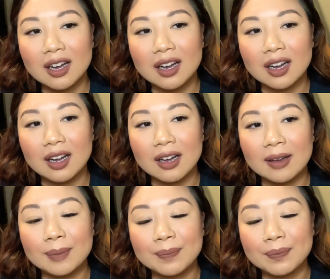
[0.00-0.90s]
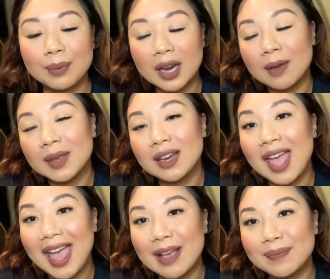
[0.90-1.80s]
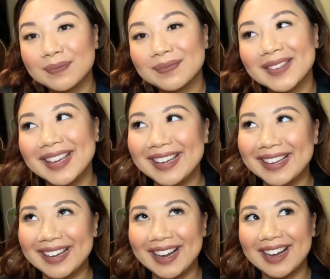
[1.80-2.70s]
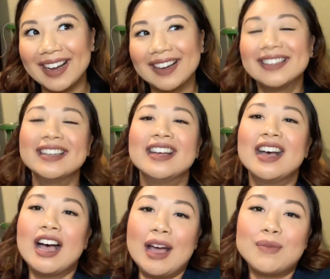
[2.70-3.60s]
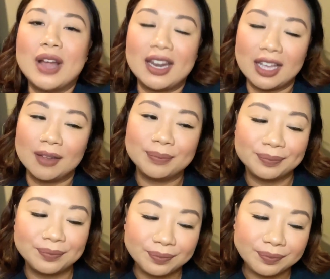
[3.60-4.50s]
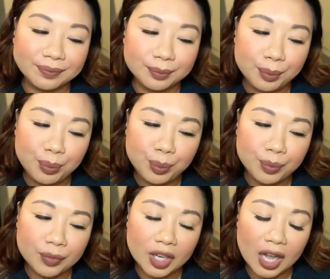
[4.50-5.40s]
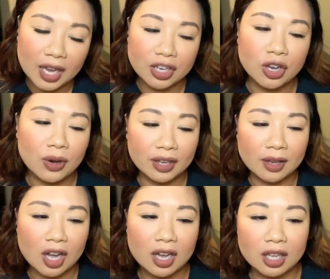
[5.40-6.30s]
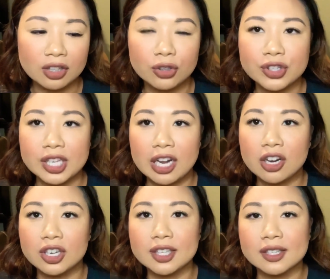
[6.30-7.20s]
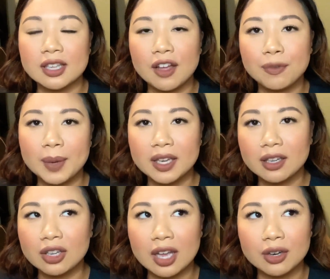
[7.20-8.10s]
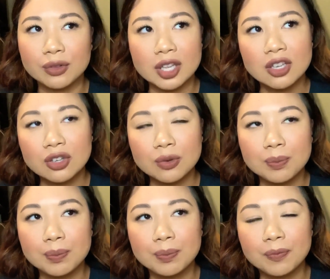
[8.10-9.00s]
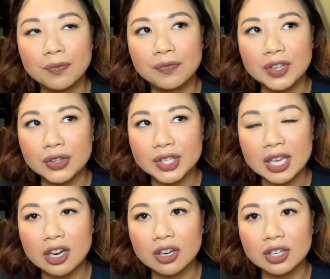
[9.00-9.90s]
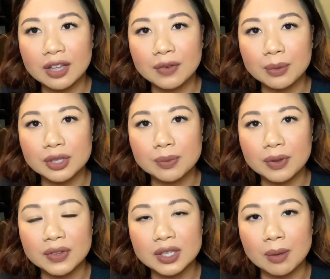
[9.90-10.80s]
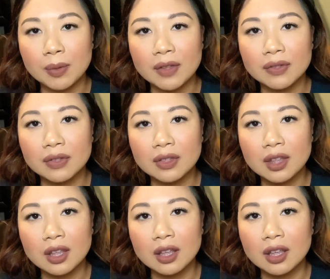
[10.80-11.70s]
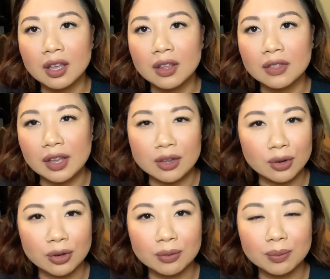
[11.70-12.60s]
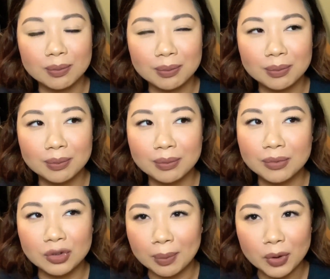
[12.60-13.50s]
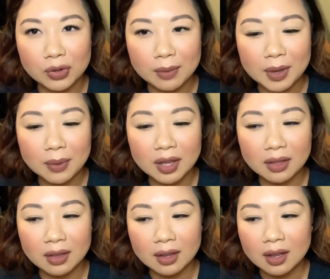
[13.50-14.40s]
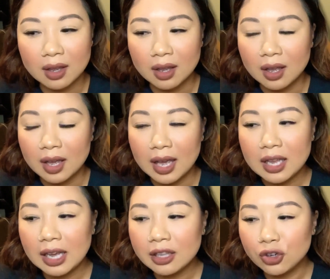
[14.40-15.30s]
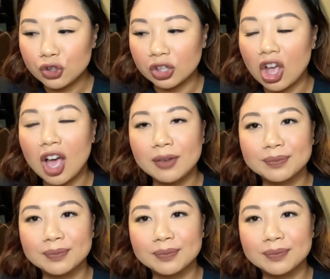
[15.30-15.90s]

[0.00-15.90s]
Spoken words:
But I mean, hey, I'm ready. I know I got a little scared and stuff, but I don't think you'd feel scared if it was with someone that you're supposed to be with. And I learned a lot.